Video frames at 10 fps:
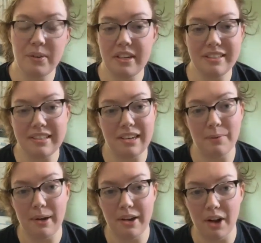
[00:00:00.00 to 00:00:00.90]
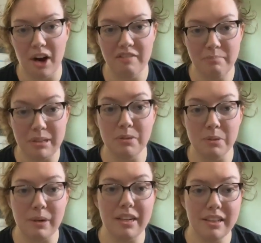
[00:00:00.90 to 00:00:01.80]
Or they just kind of write it off, but
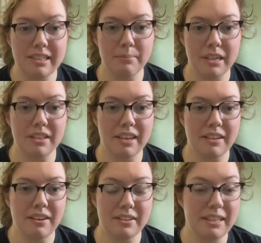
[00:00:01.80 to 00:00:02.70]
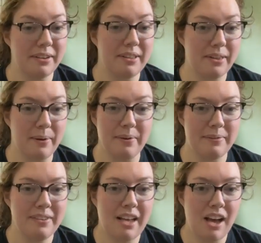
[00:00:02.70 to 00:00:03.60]
lose weight, that's a big thing. I'll tell you
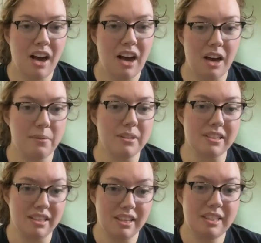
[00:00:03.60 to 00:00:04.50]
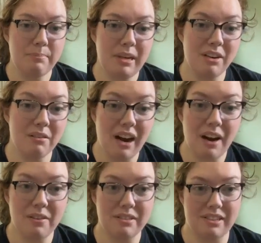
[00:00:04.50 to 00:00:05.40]
though, I was this big
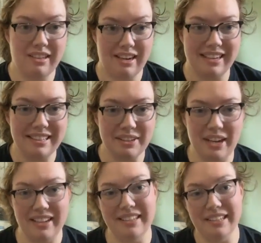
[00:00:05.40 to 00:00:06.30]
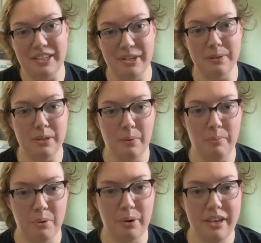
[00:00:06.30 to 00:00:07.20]
around and I still had these issues at
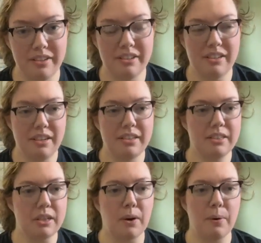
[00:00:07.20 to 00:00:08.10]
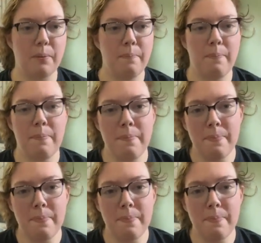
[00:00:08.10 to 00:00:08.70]
one point. So,